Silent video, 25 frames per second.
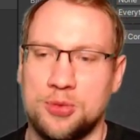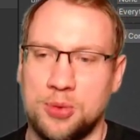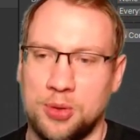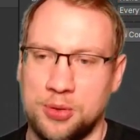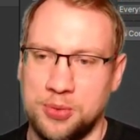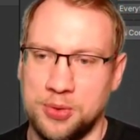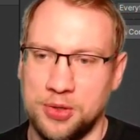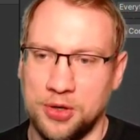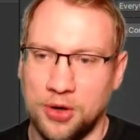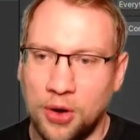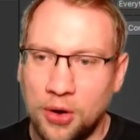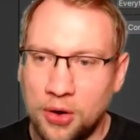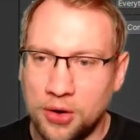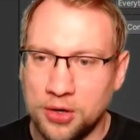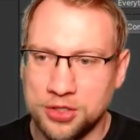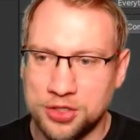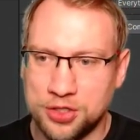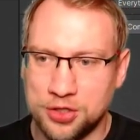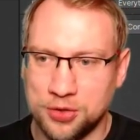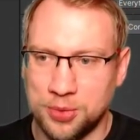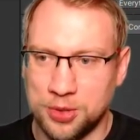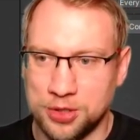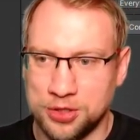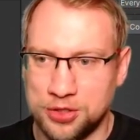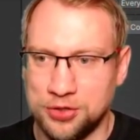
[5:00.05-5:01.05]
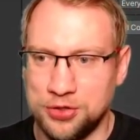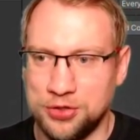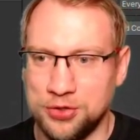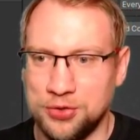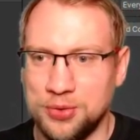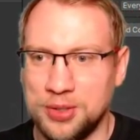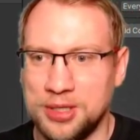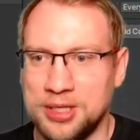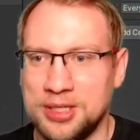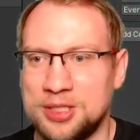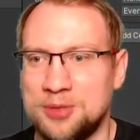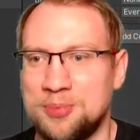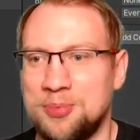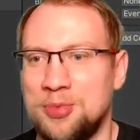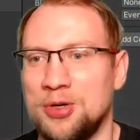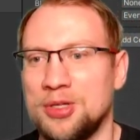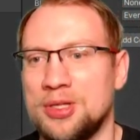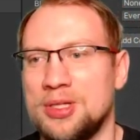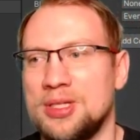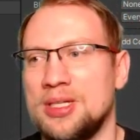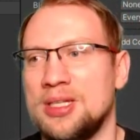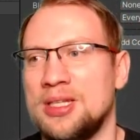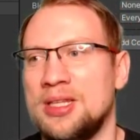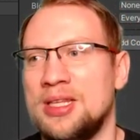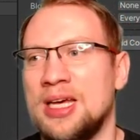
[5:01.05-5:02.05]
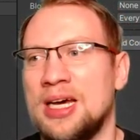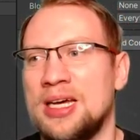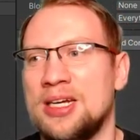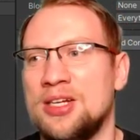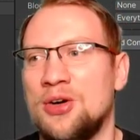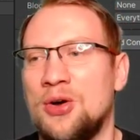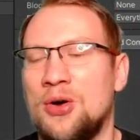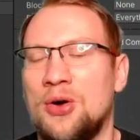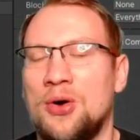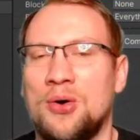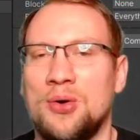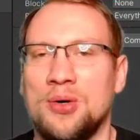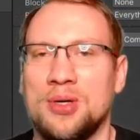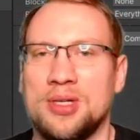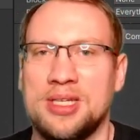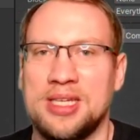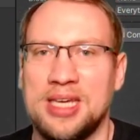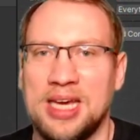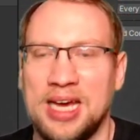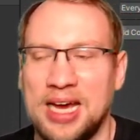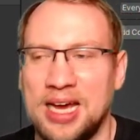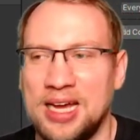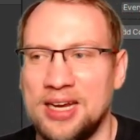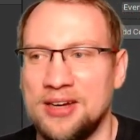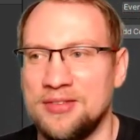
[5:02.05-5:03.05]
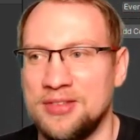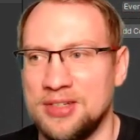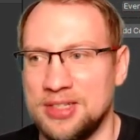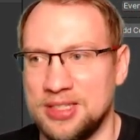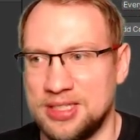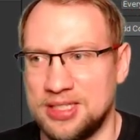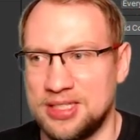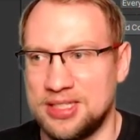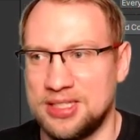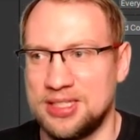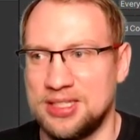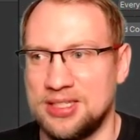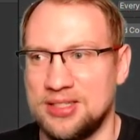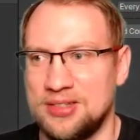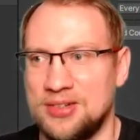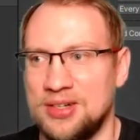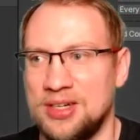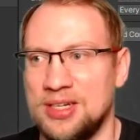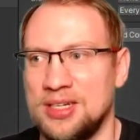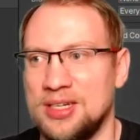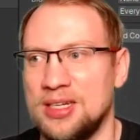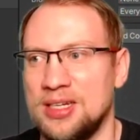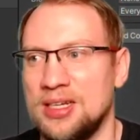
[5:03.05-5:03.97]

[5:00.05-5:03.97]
what we also want to do is put that whole canvas, right?